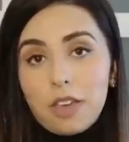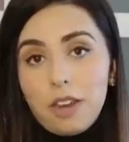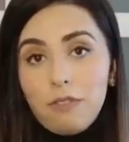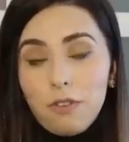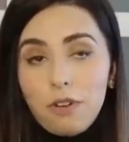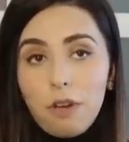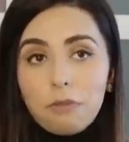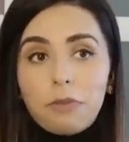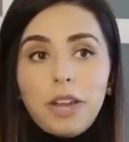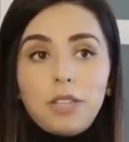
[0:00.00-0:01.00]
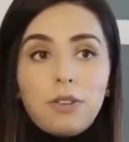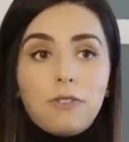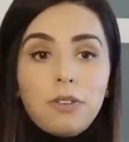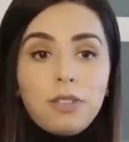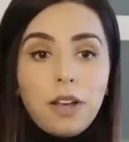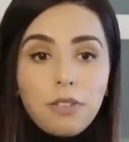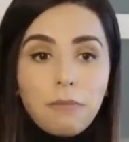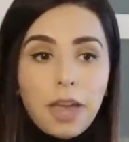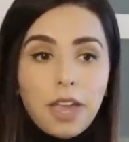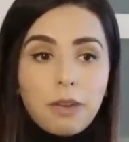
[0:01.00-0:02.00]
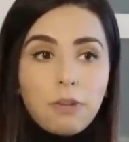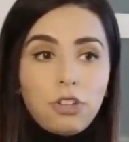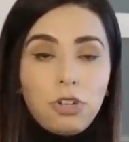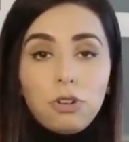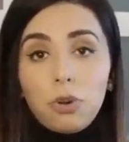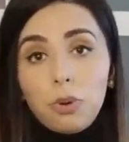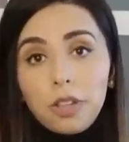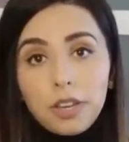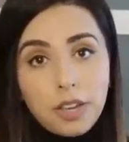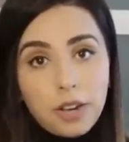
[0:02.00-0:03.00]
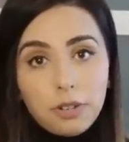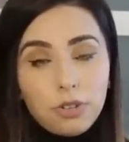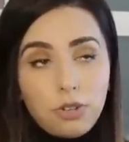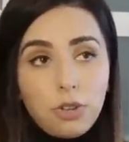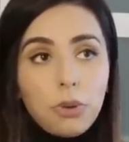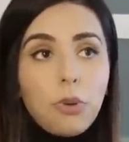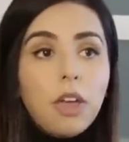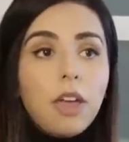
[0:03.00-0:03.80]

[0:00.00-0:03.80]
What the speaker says: You never know, right? So if you sell the bag, which you're totally entitled to do,